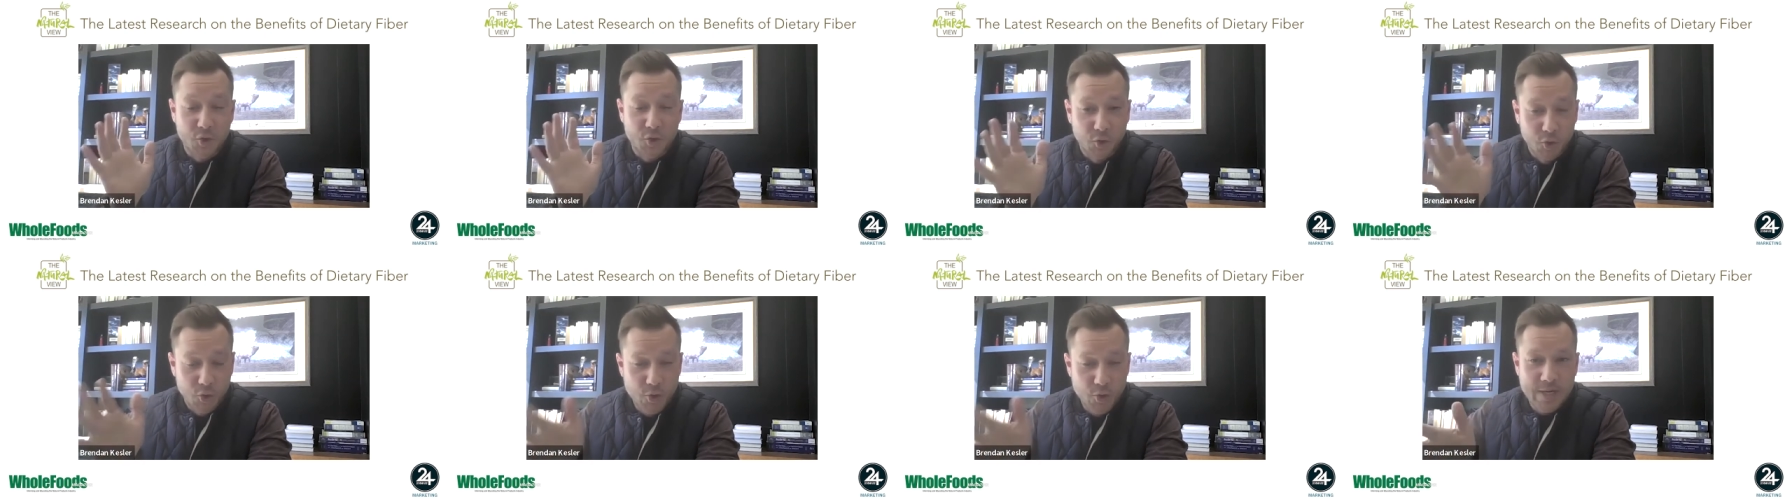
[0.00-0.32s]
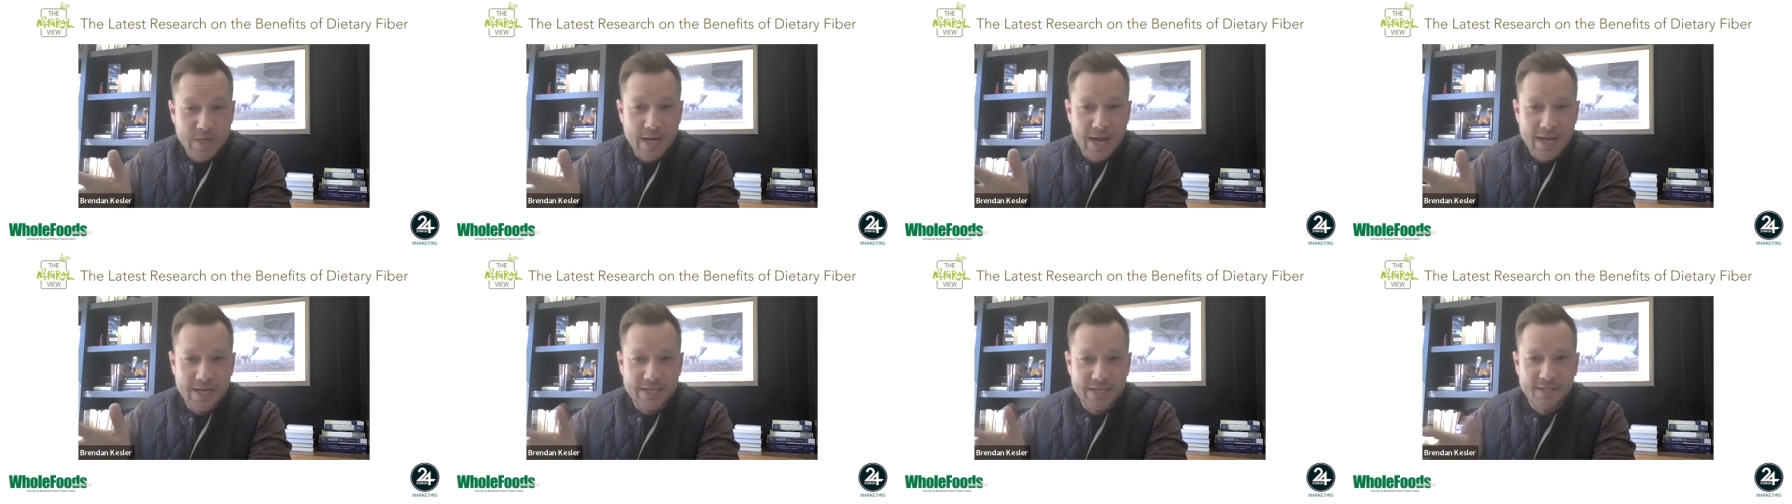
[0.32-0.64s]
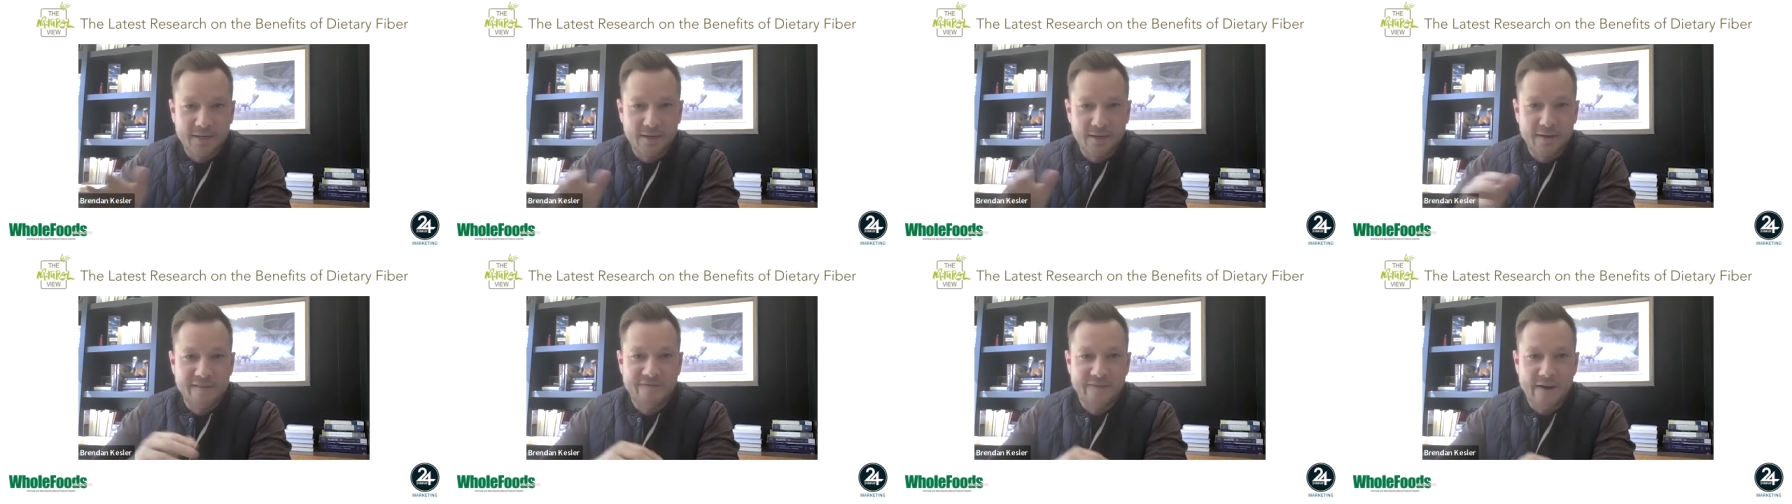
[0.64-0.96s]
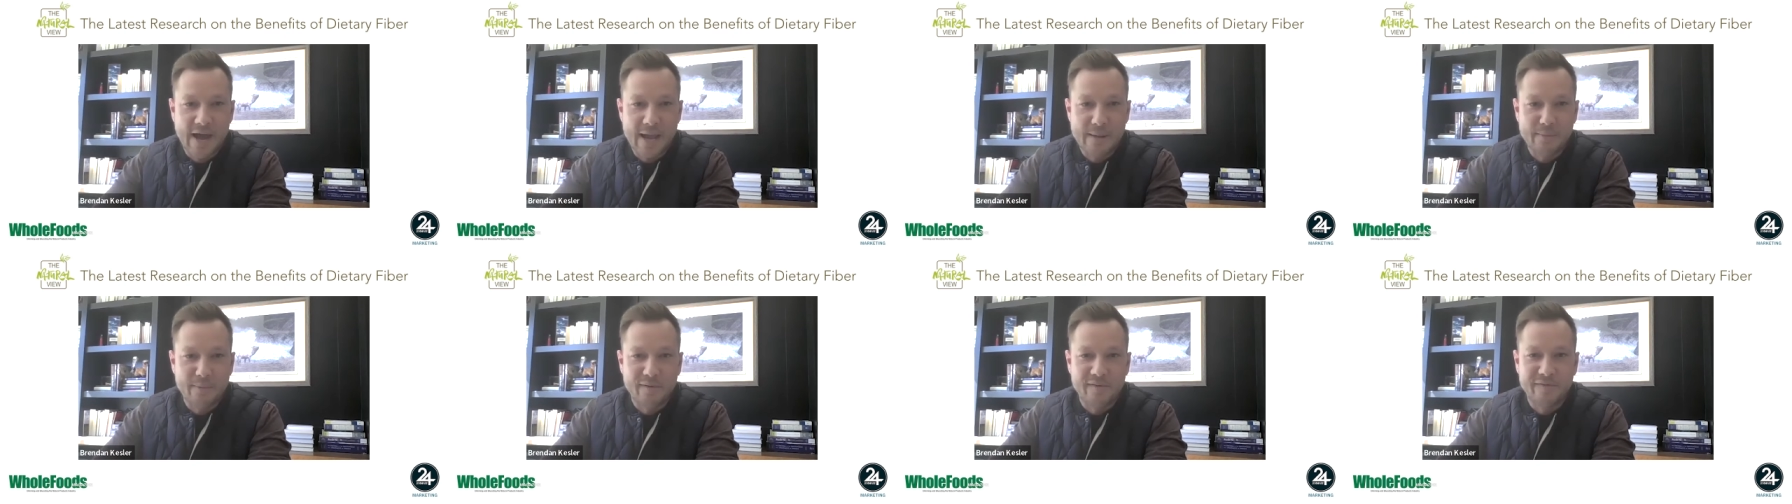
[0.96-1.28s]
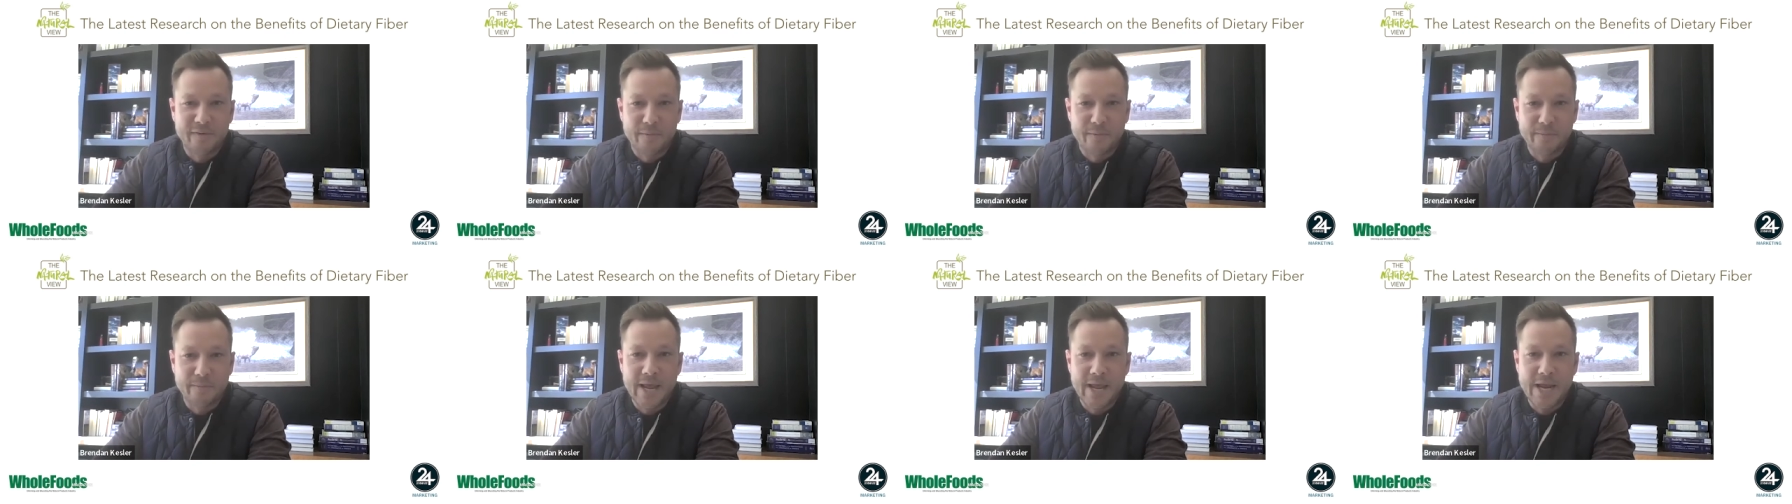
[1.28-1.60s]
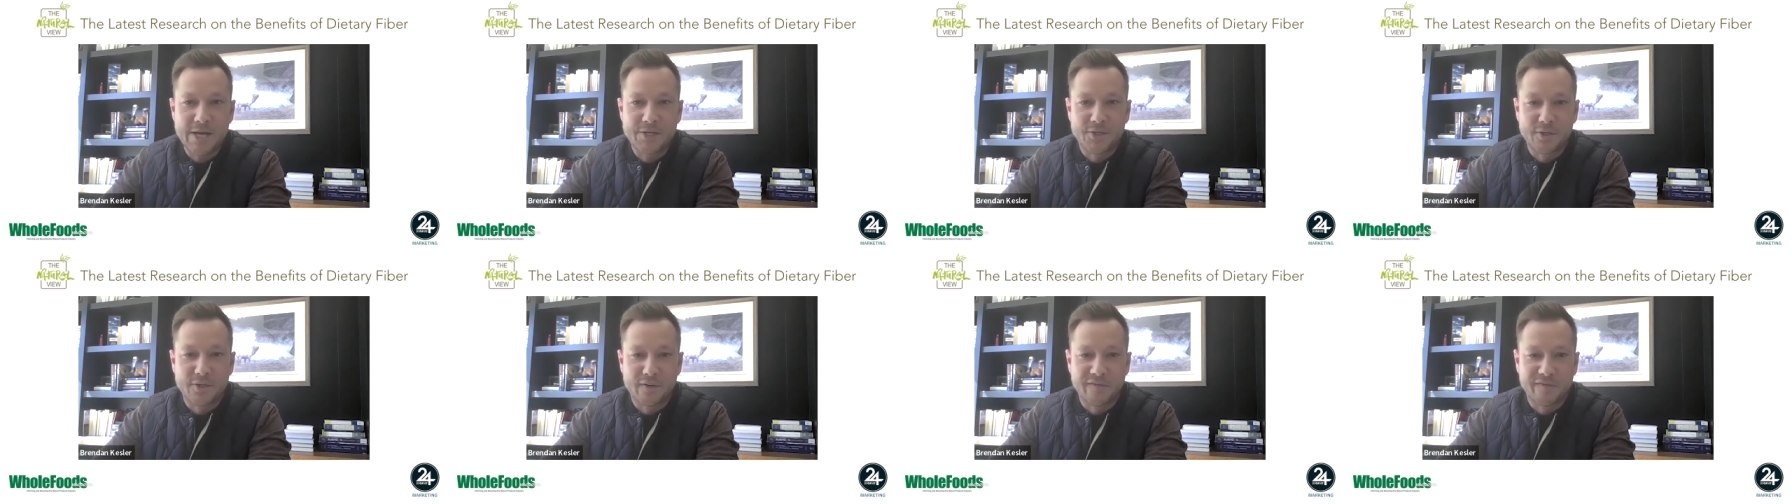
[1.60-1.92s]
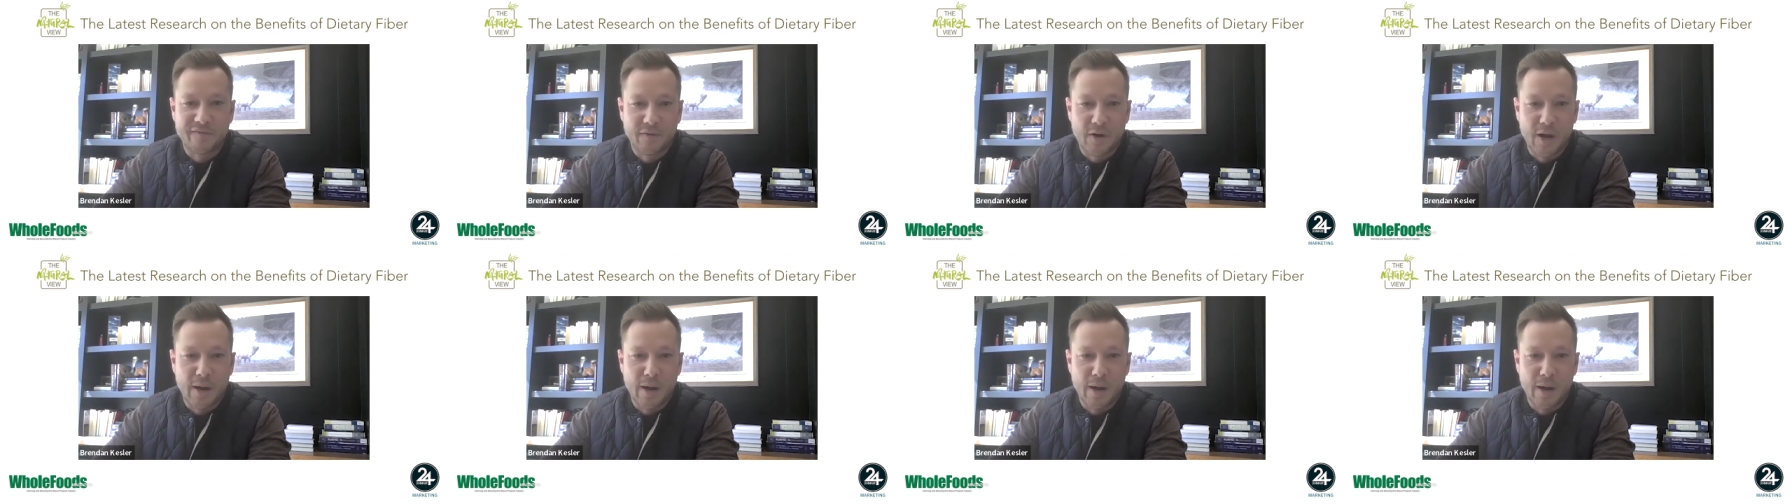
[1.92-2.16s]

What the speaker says: true dietary fiber from nature,